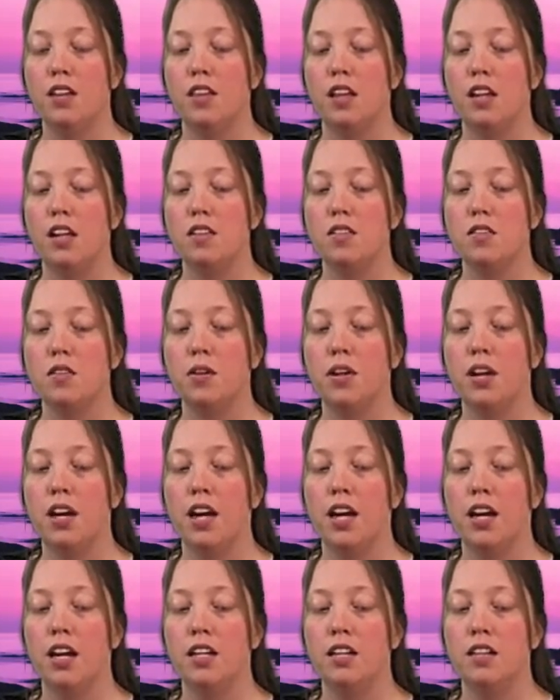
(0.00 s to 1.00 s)
then it's
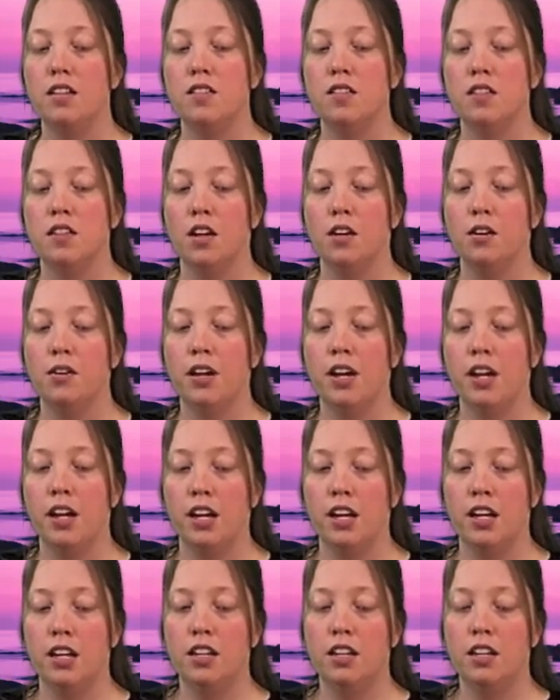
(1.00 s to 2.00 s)
okay to go
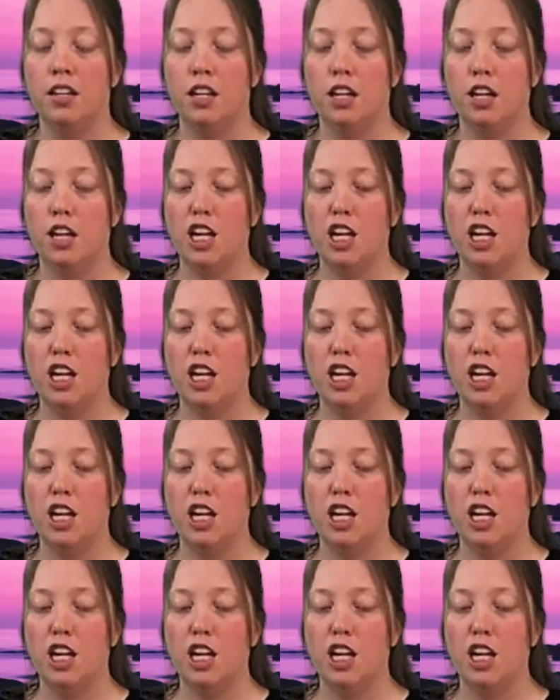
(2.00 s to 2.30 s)
ahead